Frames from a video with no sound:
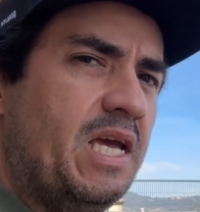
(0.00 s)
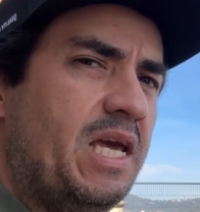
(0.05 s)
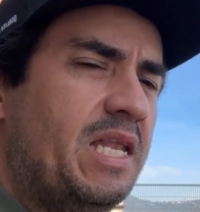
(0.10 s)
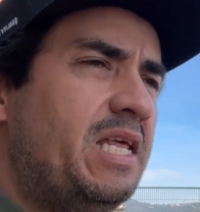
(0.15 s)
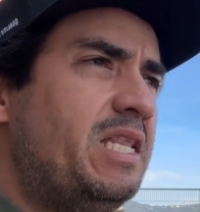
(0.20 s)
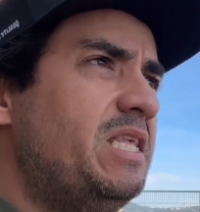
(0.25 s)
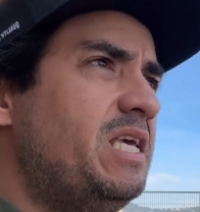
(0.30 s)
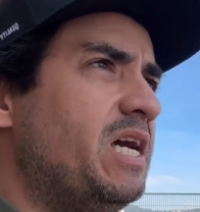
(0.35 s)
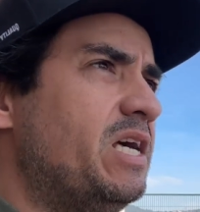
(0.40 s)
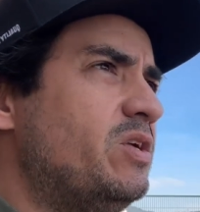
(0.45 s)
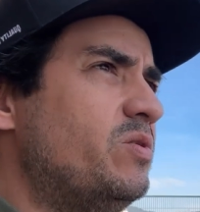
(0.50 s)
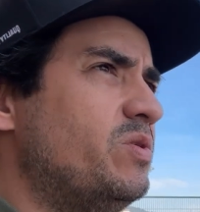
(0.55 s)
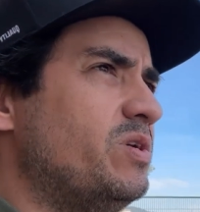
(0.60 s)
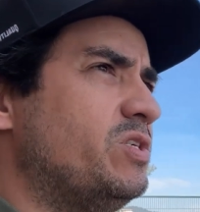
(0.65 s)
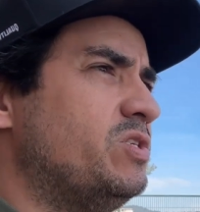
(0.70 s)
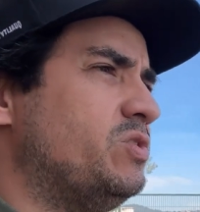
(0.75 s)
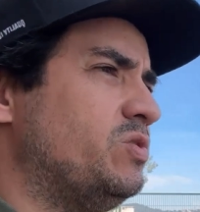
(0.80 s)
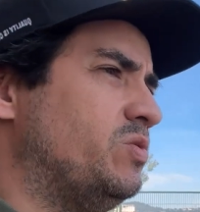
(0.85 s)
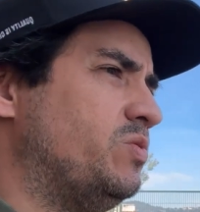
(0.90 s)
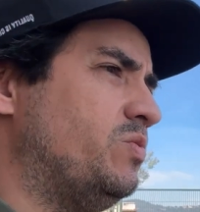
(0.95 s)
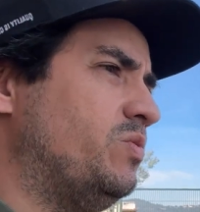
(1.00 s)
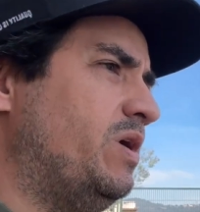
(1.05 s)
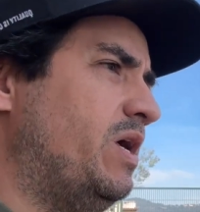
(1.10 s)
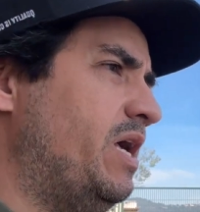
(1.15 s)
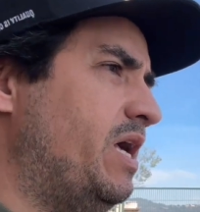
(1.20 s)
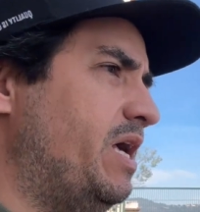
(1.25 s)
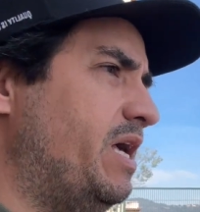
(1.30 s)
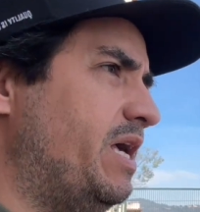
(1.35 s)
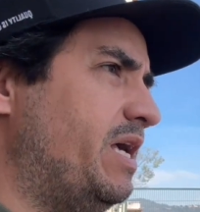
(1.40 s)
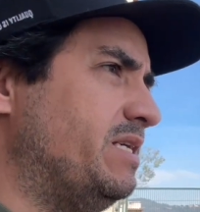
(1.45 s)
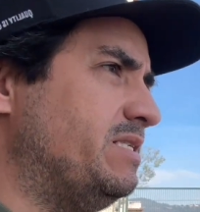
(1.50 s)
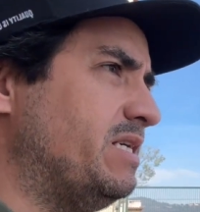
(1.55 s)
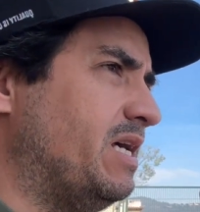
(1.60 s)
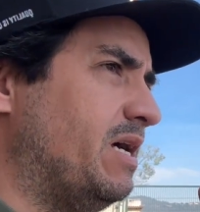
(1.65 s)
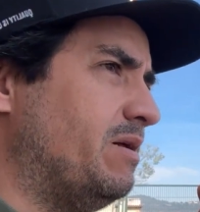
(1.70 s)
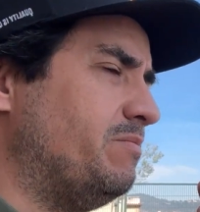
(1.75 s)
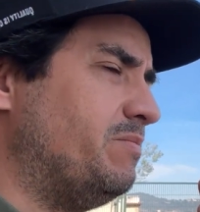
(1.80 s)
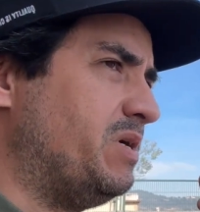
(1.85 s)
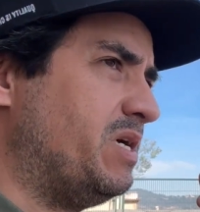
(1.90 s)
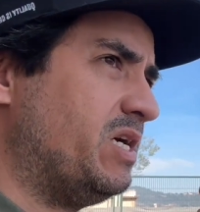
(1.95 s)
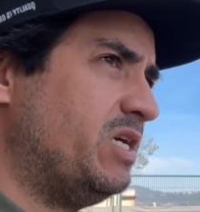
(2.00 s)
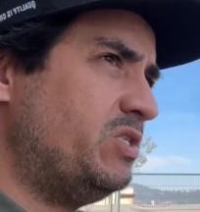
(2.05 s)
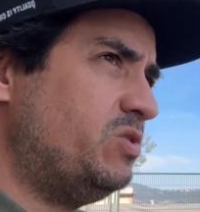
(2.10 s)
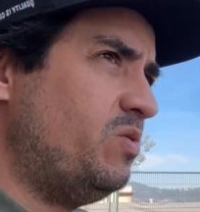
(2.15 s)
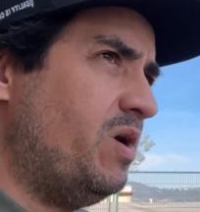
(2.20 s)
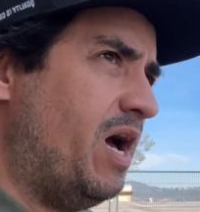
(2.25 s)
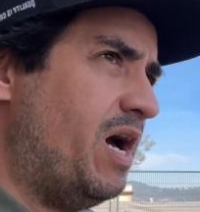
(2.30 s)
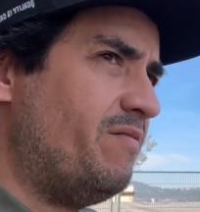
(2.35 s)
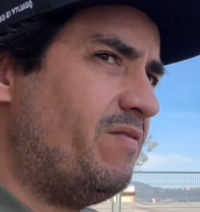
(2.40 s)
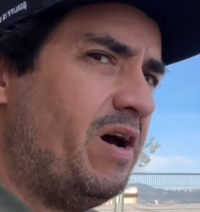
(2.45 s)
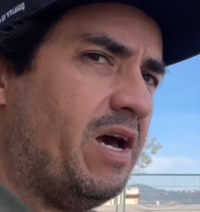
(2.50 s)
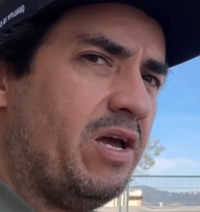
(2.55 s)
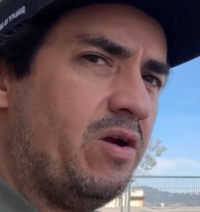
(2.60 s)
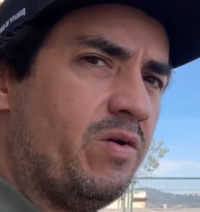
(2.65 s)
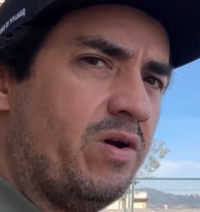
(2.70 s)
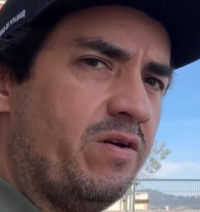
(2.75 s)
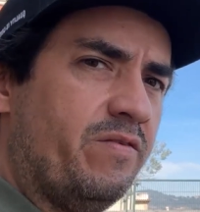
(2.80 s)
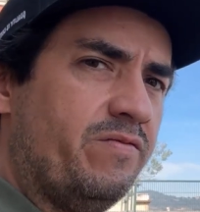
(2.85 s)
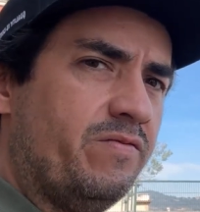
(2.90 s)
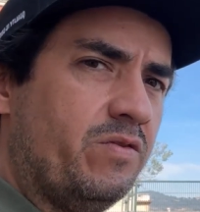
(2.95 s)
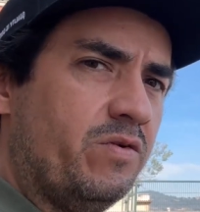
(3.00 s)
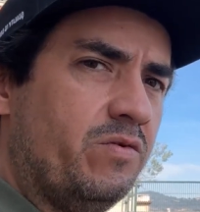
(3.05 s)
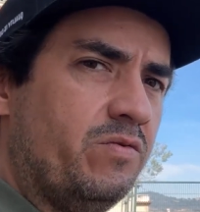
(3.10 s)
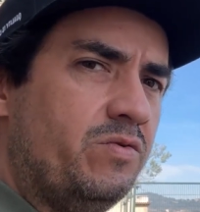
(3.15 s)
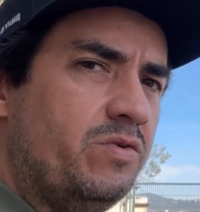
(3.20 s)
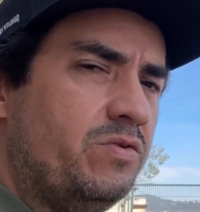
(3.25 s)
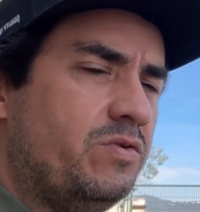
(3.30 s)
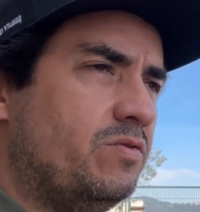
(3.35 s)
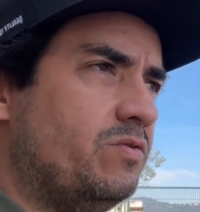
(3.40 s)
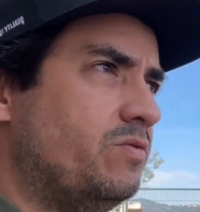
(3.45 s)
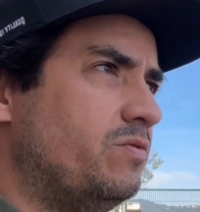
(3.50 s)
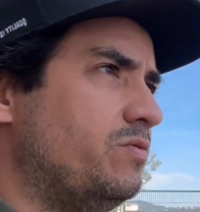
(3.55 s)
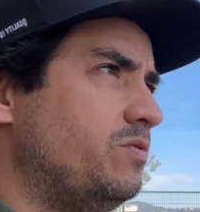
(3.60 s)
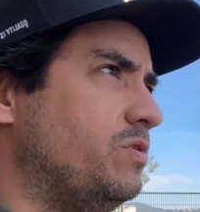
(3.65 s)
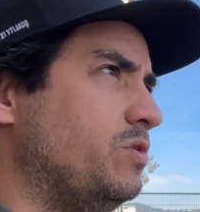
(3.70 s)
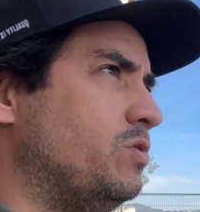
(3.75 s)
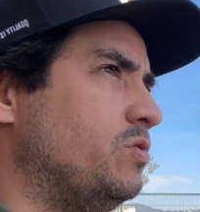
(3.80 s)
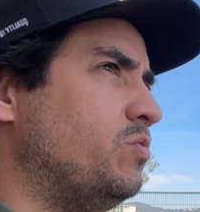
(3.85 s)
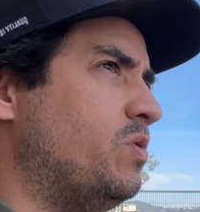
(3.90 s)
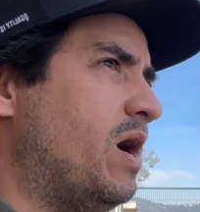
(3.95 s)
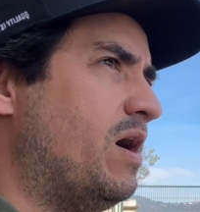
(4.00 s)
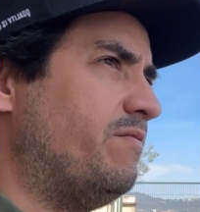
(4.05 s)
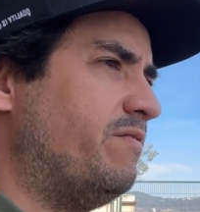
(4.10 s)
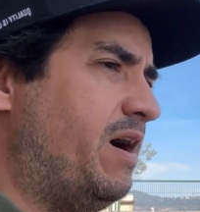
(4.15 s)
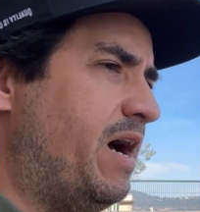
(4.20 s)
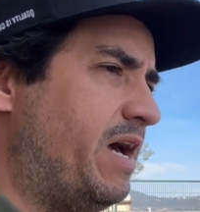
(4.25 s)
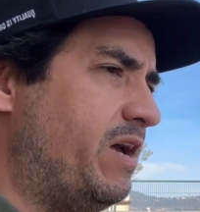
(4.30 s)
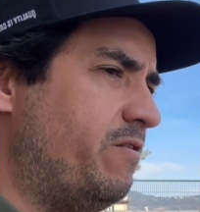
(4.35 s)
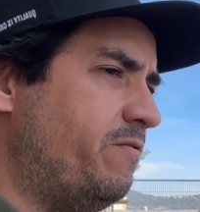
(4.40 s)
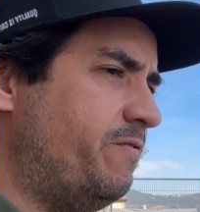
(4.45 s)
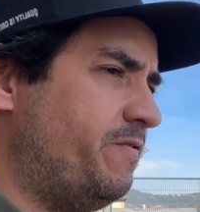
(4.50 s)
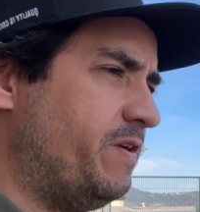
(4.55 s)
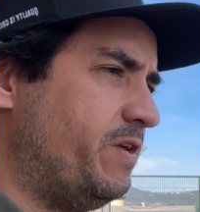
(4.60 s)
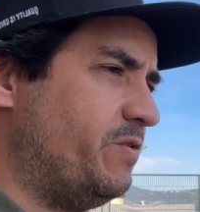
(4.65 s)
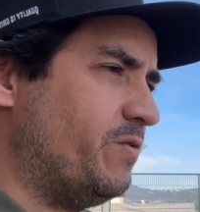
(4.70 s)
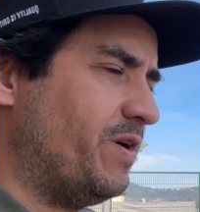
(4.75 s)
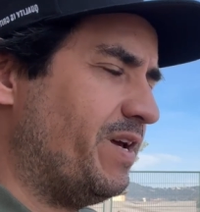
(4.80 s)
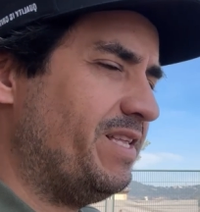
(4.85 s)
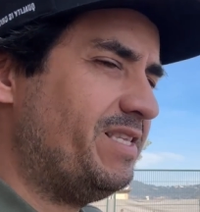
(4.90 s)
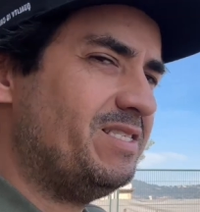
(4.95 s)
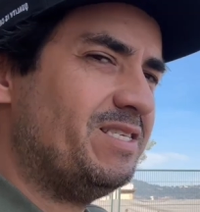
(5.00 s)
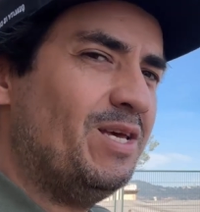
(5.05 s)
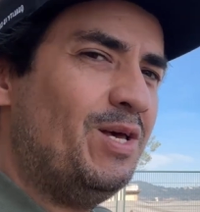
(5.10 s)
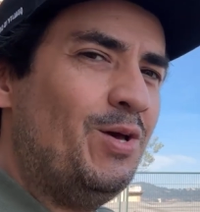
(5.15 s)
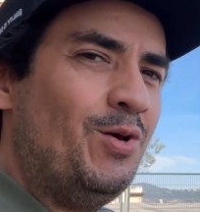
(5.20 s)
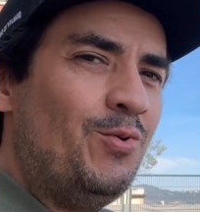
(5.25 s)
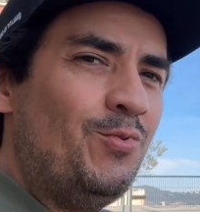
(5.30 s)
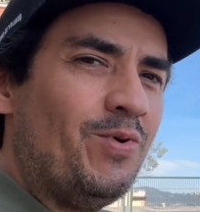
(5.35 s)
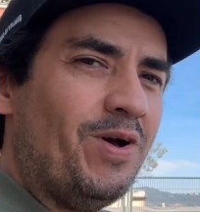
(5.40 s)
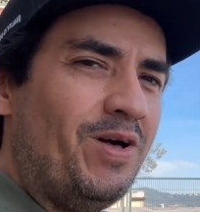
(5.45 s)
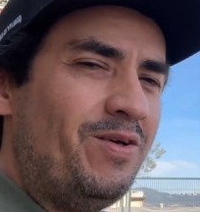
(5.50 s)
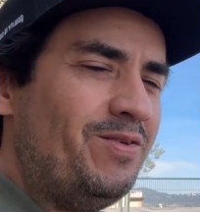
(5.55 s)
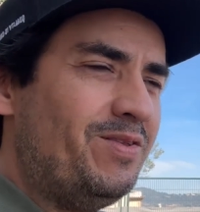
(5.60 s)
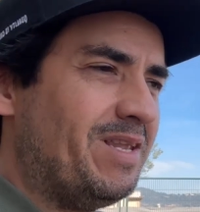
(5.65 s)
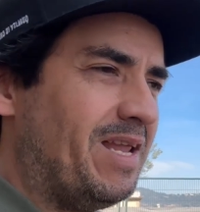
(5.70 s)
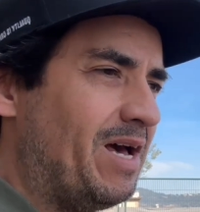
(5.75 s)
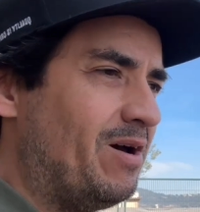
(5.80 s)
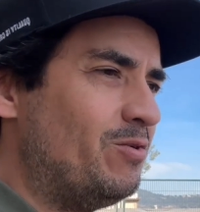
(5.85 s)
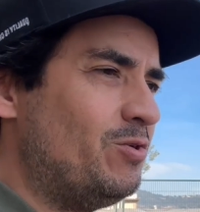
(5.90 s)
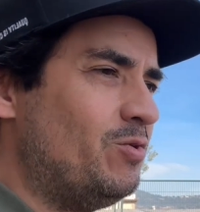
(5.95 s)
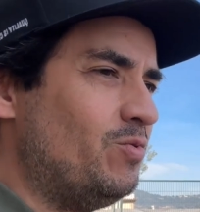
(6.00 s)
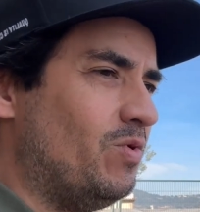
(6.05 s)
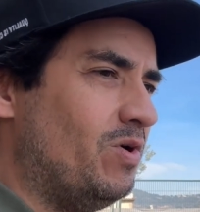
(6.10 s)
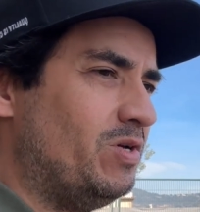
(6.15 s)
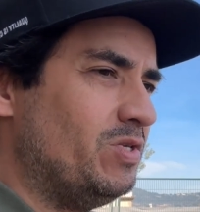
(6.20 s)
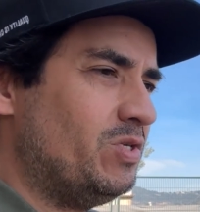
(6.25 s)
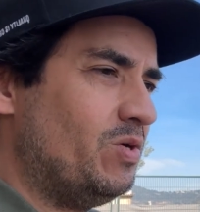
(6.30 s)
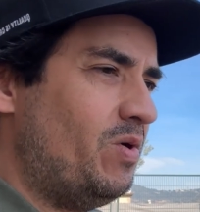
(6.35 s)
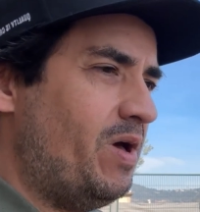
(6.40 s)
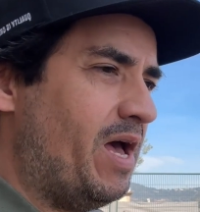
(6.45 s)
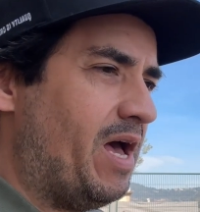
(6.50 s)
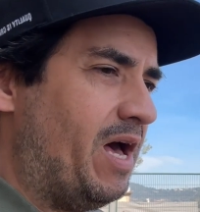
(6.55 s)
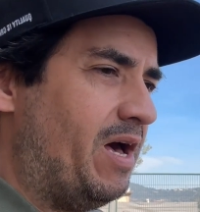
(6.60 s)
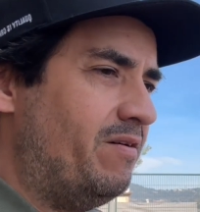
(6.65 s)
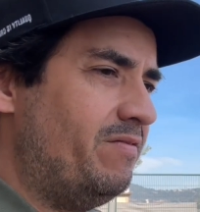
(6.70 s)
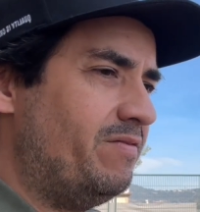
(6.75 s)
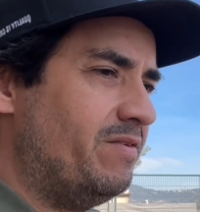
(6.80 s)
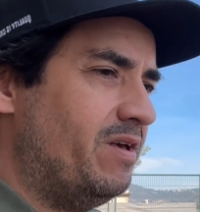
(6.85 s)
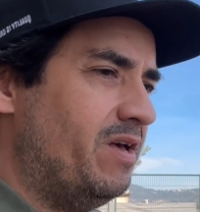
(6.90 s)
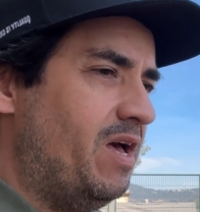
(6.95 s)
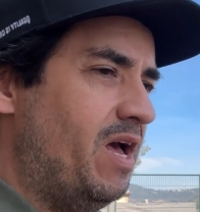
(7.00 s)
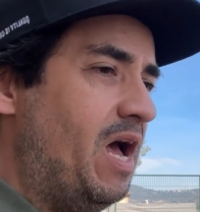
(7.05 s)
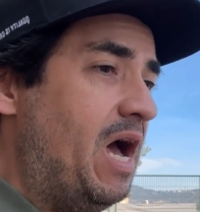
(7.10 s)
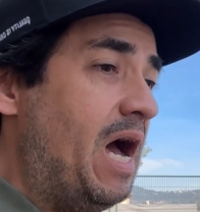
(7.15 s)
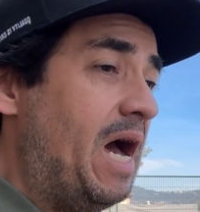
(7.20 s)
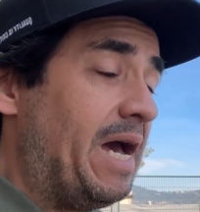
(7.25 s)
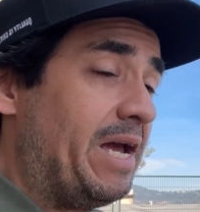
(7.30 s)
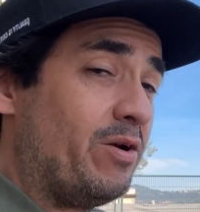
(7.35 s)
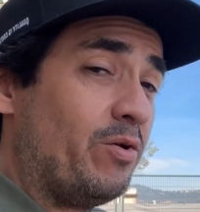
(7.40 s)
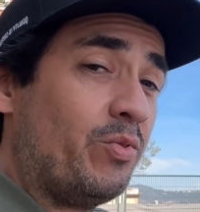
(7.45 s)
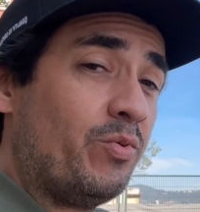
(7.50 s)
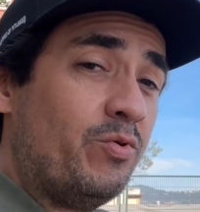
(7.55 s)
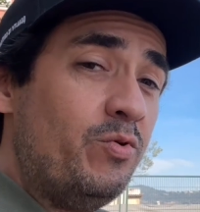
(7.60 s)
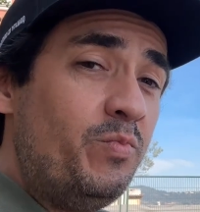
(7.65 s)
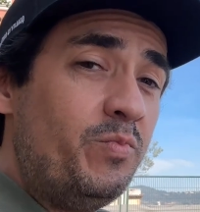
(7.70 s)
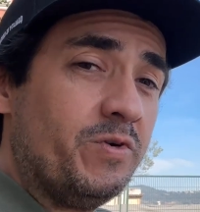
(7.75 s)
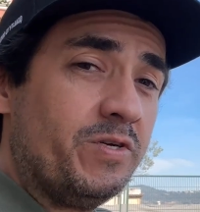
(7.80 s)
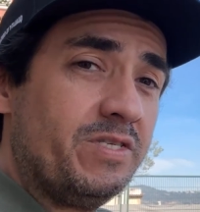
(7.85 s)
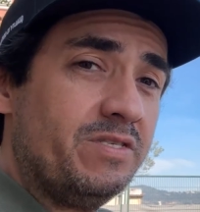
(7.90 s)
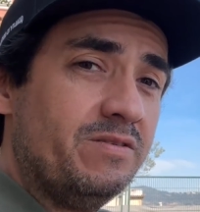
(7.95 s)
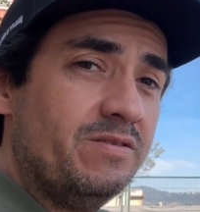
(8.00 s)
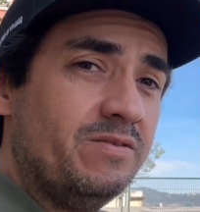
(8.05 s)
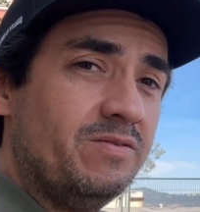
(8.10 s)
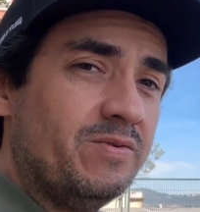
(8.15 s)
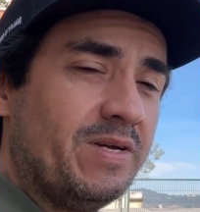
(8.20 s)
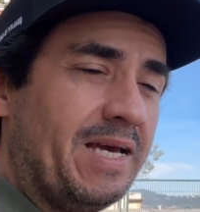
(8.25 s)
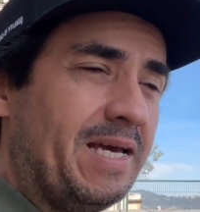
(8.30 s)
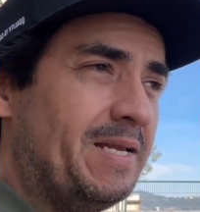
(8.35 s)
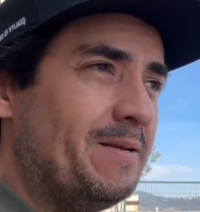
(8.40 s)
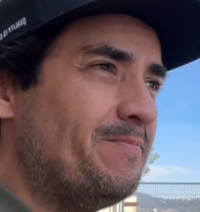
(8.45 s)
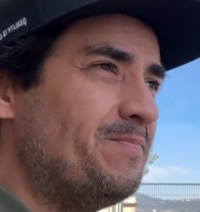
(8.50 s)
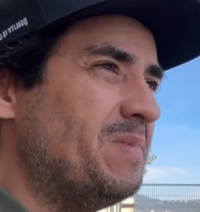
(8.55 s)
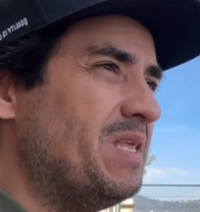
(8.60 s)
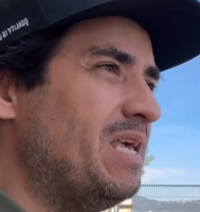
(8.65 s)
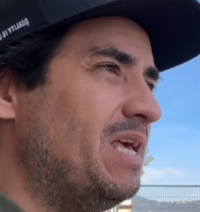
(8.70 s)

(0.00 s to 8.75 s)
And then the other issue is that because you have higher airflow, you have higher feed rates. Well, now you also have higher throughput, right?